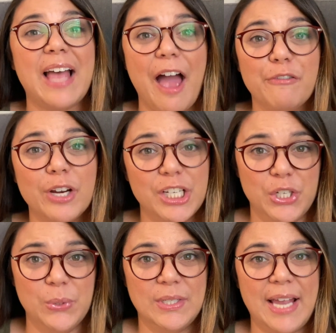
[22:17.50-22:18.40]
every
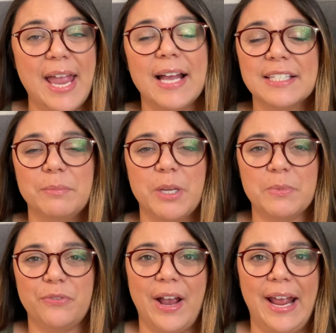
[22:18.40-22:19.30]
Tuesday and
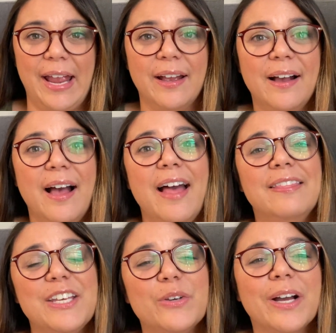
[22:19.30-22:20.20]
sometimes Friday.
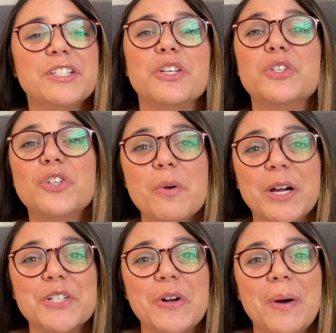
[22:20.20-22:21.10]
Thank you guys so
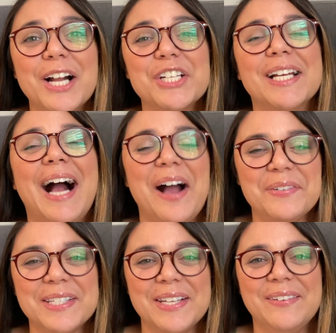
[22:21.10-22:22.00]
much for watching. I
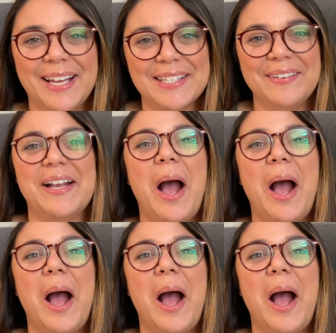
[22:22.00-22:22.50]
will see you next week.